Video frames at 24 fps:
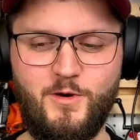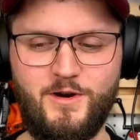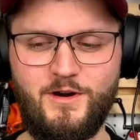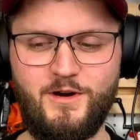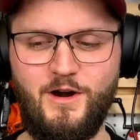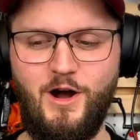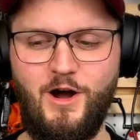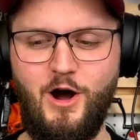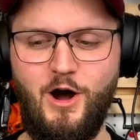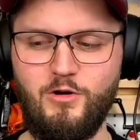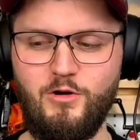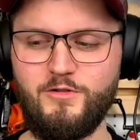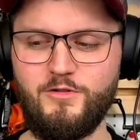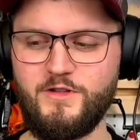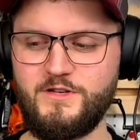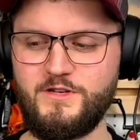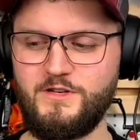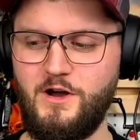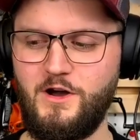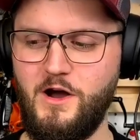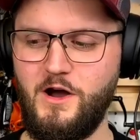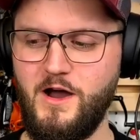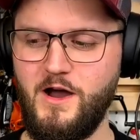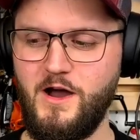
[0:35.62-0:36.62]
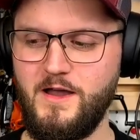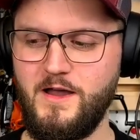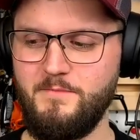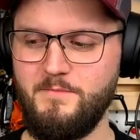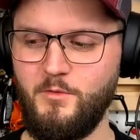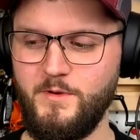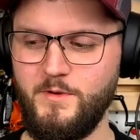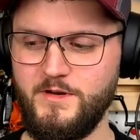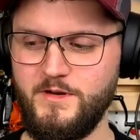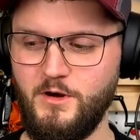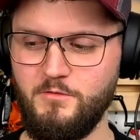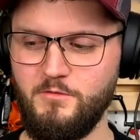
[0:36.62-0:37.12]
for all the
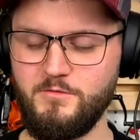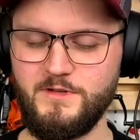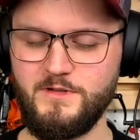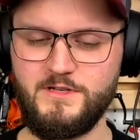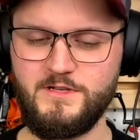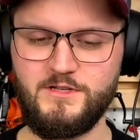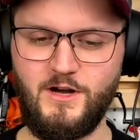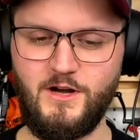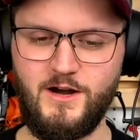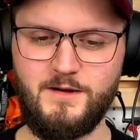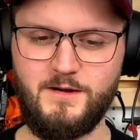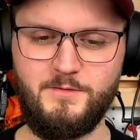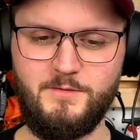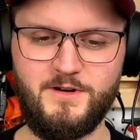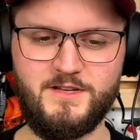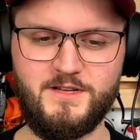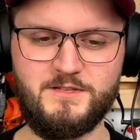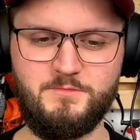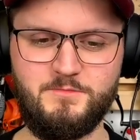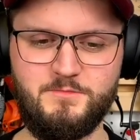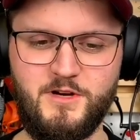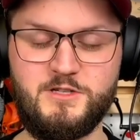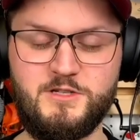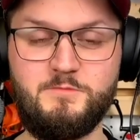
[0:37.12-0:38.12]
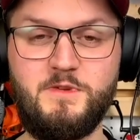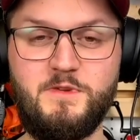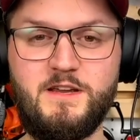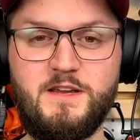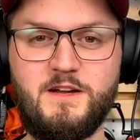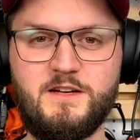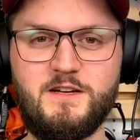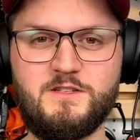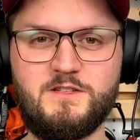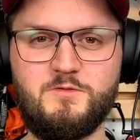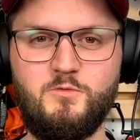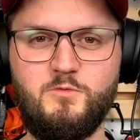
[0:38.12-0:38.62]
time, but we don't really talk about as much
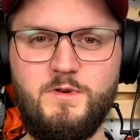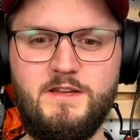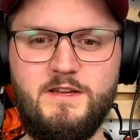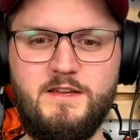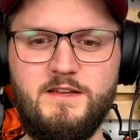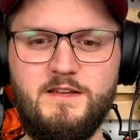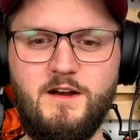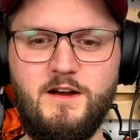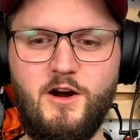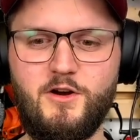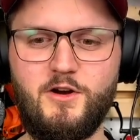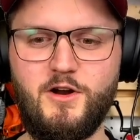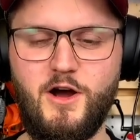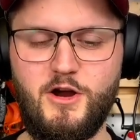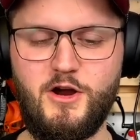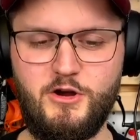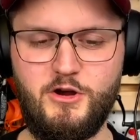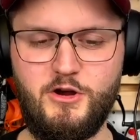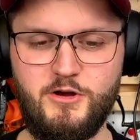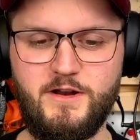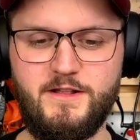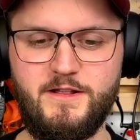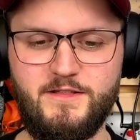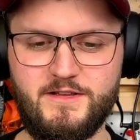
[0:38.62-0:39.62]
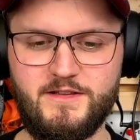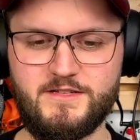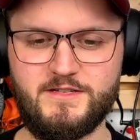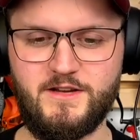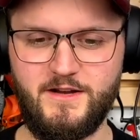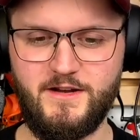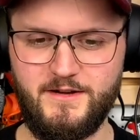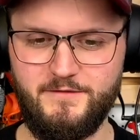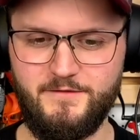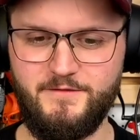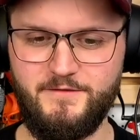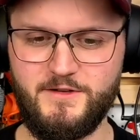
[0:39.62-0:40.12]
because we are not good at
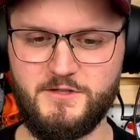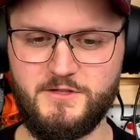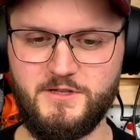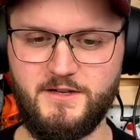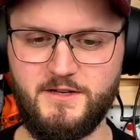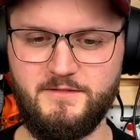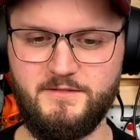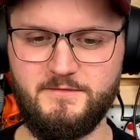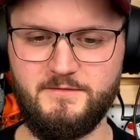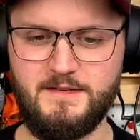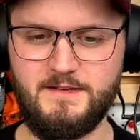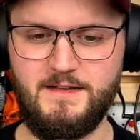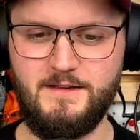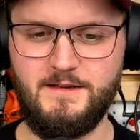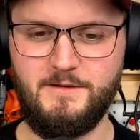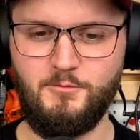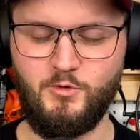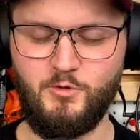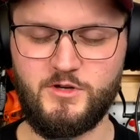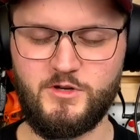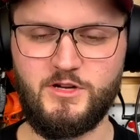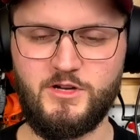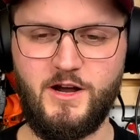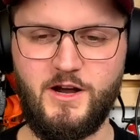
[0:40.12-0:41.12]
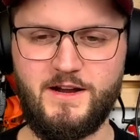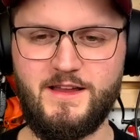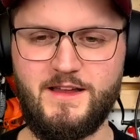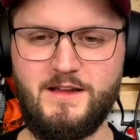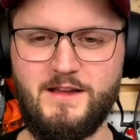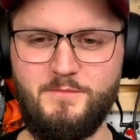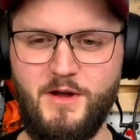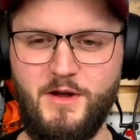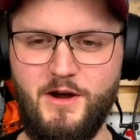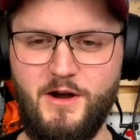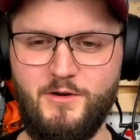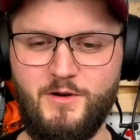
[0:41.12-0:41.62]
this kind of fishing. We're
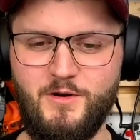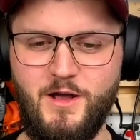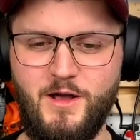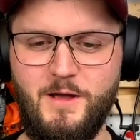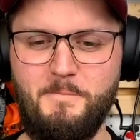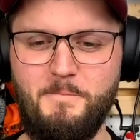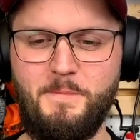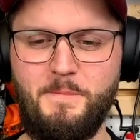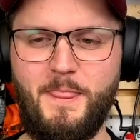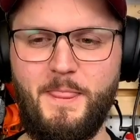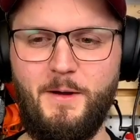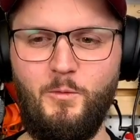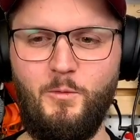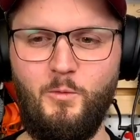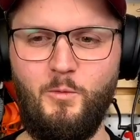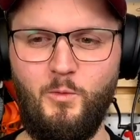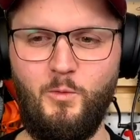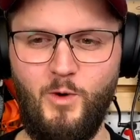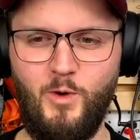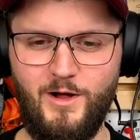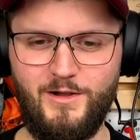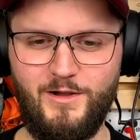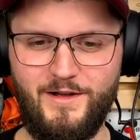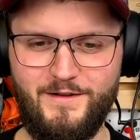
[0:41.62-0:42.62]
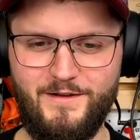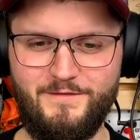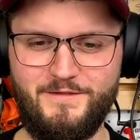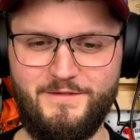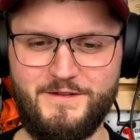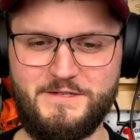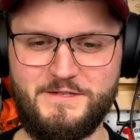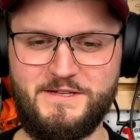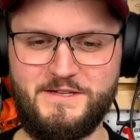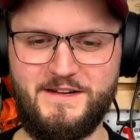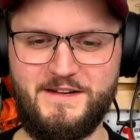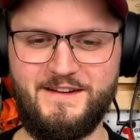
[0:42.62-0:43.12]
talking about
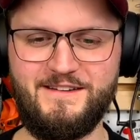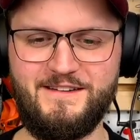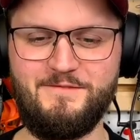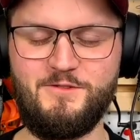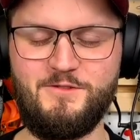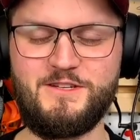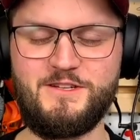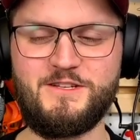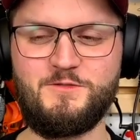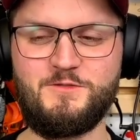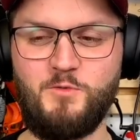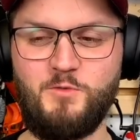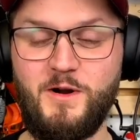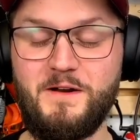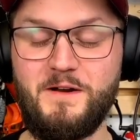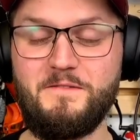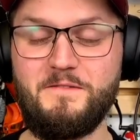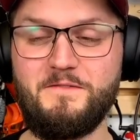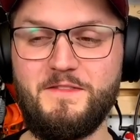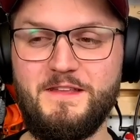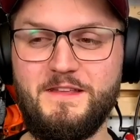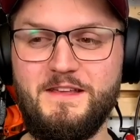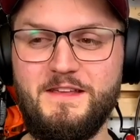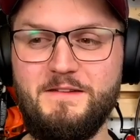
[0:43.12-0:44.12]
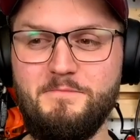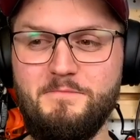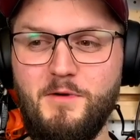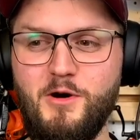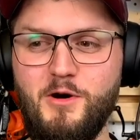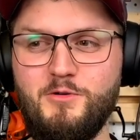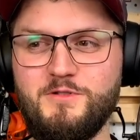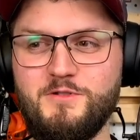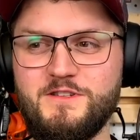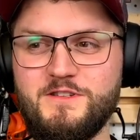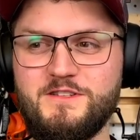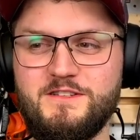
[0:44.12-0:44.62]
walleye fishing, which is one of the
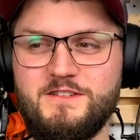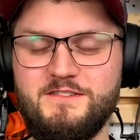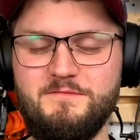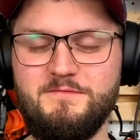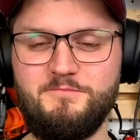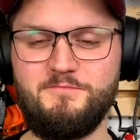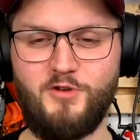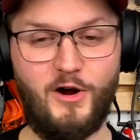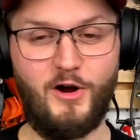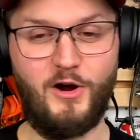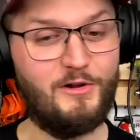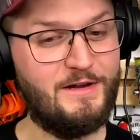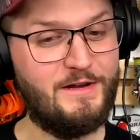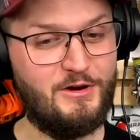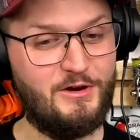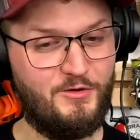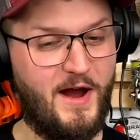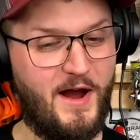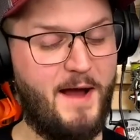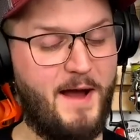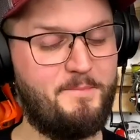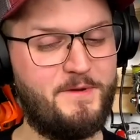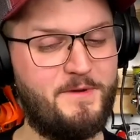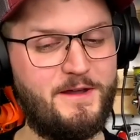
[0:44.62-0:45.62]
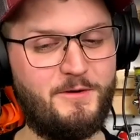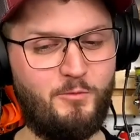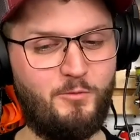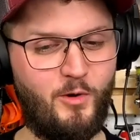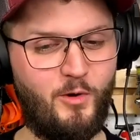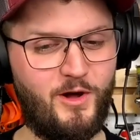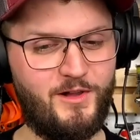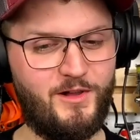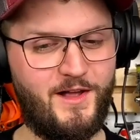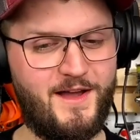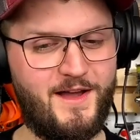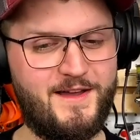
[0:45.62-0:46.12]
most, probably
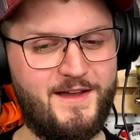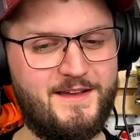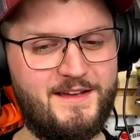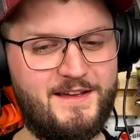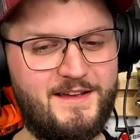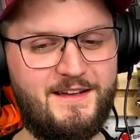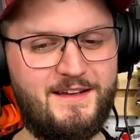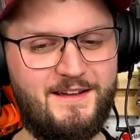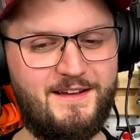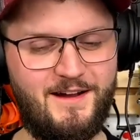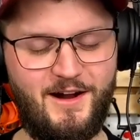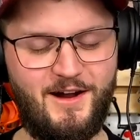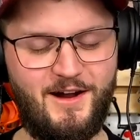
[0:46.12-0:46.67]
crappie and walleye